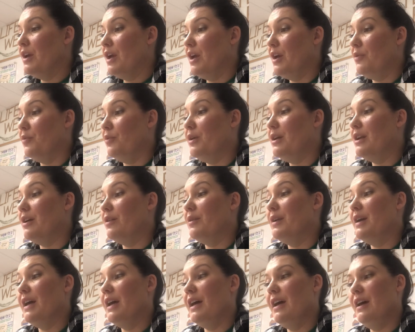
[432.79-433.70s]
and we
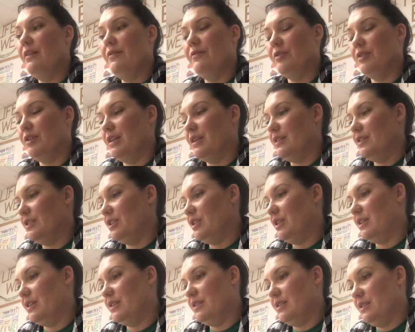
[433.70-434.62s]
don't ever get the
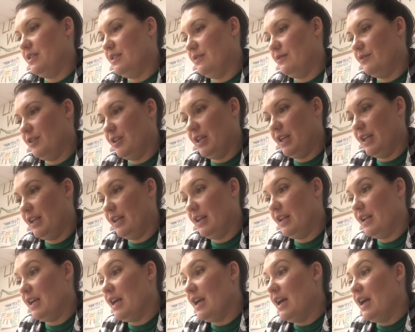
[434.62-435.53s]
chance to forget
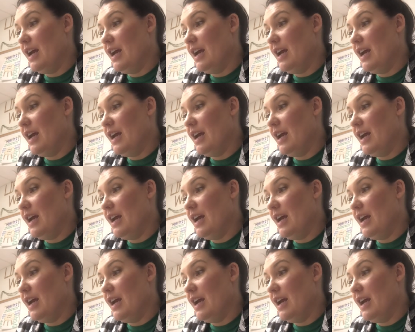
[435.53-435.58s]
it.